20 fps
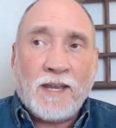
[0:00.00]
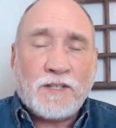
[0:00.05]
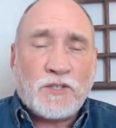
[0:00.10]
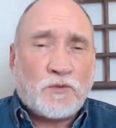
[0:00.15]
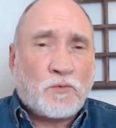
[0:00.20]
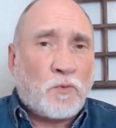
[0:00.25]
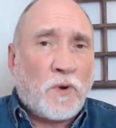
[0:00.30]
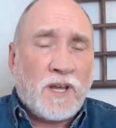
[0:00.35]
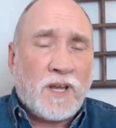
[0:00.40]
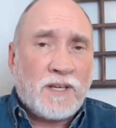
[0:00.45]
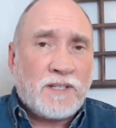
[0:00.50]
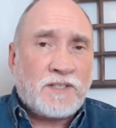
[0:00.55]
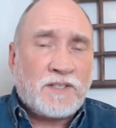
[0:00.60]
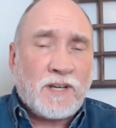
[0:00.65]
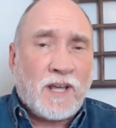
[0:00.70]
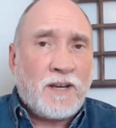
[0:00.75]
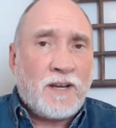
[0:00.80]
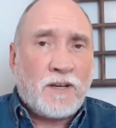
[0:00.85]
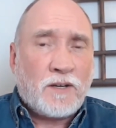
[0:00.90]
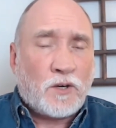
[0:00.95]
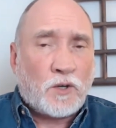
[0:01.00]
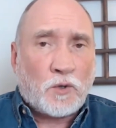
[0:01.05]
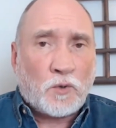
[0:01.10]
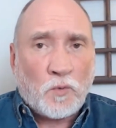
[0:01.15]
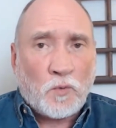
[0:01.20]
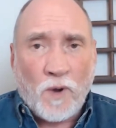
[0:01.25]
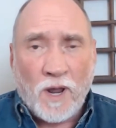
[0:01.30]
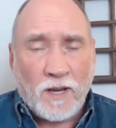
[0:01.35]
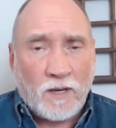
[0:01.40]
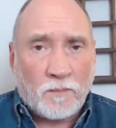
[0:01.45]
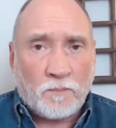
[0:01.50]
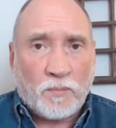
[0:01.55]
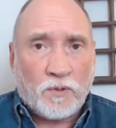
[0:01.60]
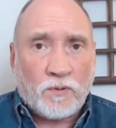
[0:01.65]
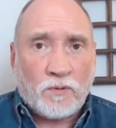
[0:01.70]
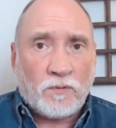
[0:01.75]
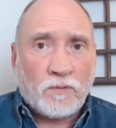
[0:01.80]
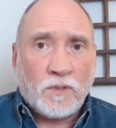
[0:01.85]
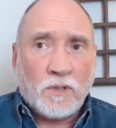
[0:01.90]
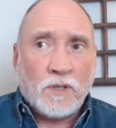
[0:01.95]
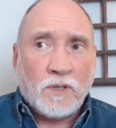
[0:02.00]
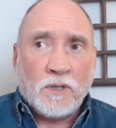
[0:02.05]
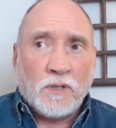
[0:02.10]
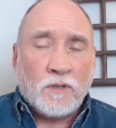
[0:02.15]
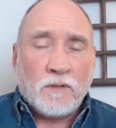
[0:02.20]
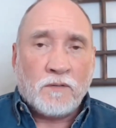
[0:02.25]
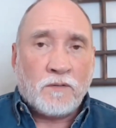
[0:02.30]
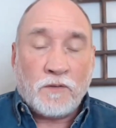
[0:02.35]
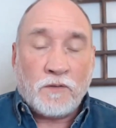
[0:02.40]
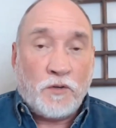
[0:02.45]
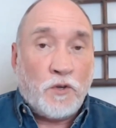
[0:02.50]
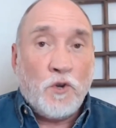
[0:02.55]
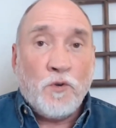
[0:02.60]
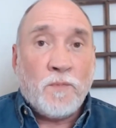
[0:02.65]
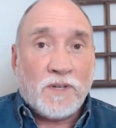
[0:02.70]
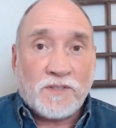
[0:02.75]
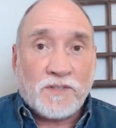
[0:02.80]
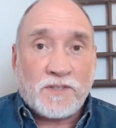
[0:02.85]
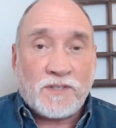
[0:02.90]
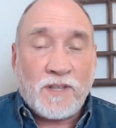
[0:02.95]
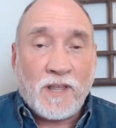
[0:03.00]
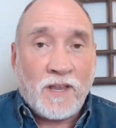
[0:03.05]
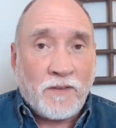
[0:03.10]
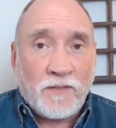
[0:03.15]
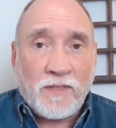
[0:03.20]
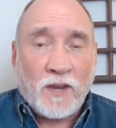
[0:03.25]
and has raised an incredible humans.